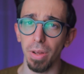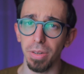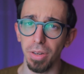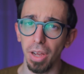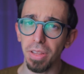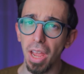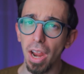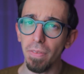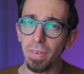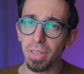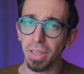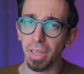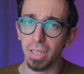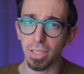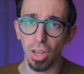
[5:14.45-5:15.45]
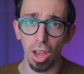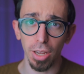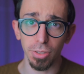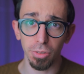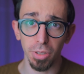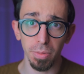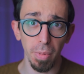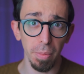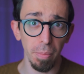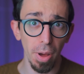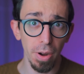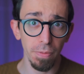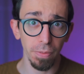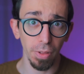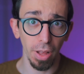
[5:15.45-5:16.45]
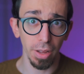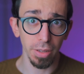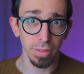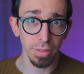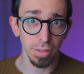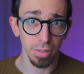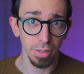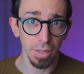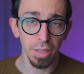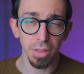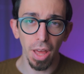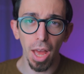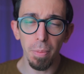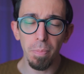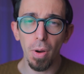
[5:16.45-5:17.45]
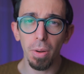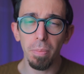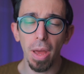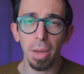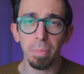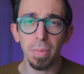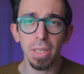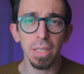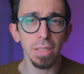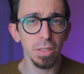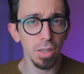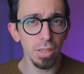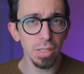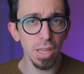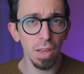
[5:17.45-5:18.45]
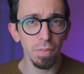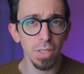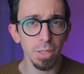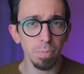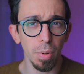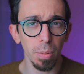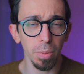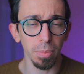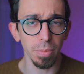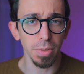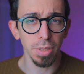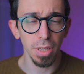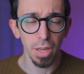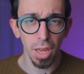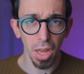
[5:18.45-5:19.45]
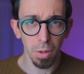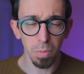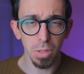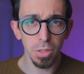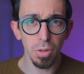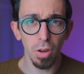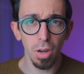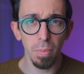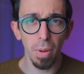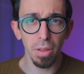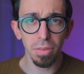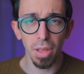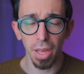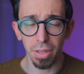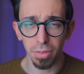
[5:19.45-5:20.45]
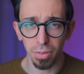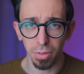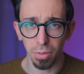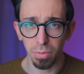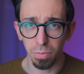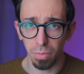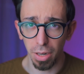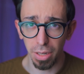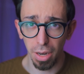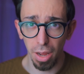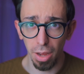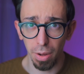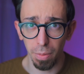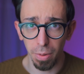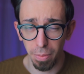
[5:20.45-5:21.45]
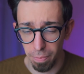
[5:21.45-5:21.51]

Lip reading: not everything is ice cream and butterflies. The M1 Mac Mini does have its problems, and we'll talk about that right now.